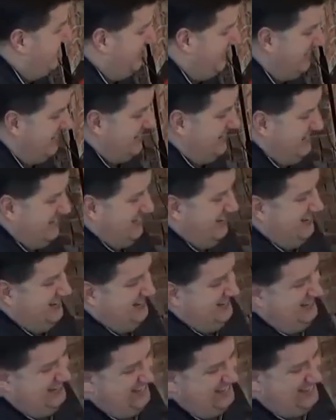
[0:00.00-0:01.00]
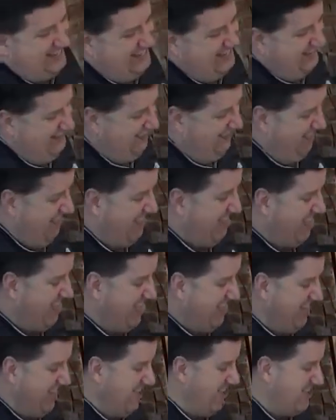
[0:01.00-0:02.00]
was trying to defend Florida.
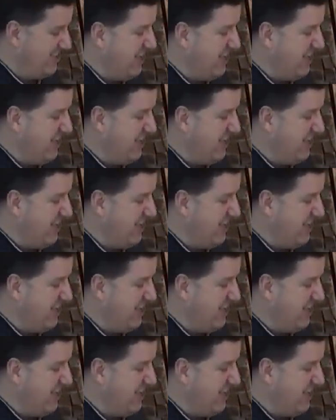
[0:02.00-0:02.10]
Okay.